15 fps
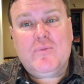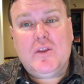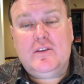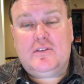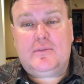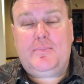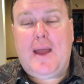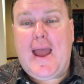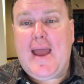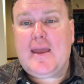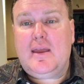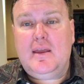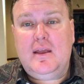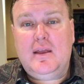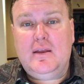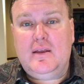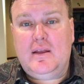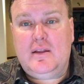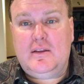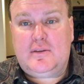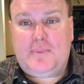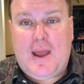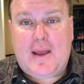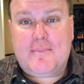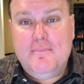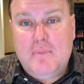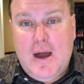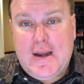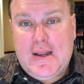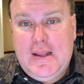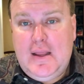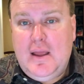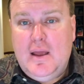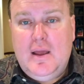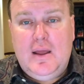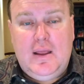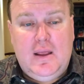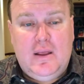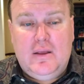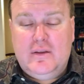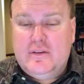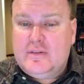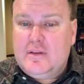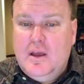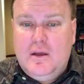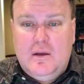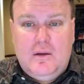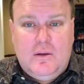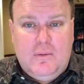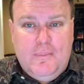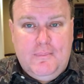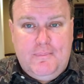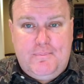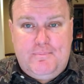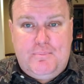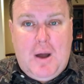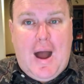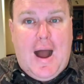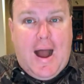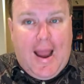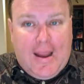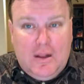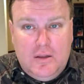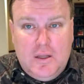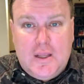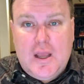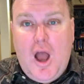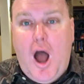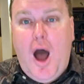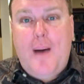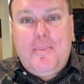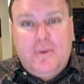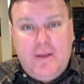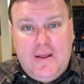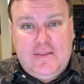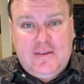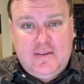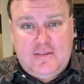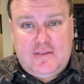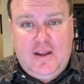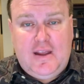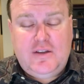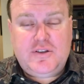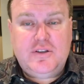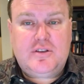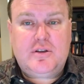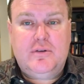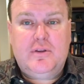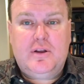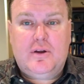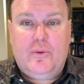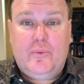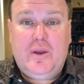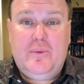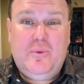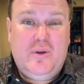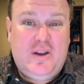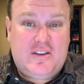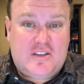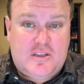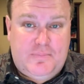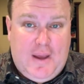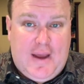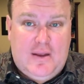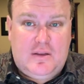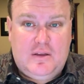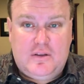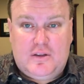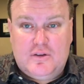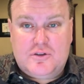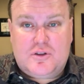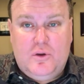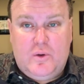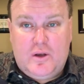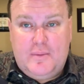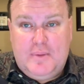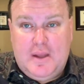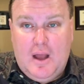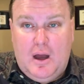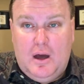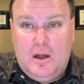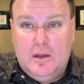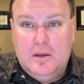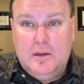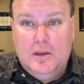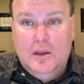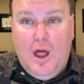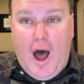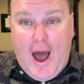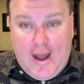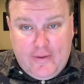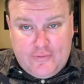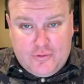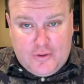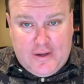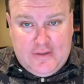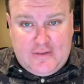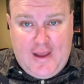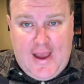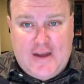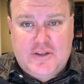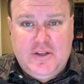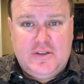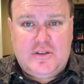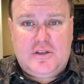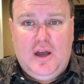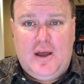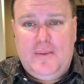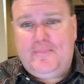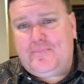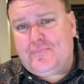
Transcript: SPAC money is piling up at this stage, and so we would expect that there's going to be a lot of transactions done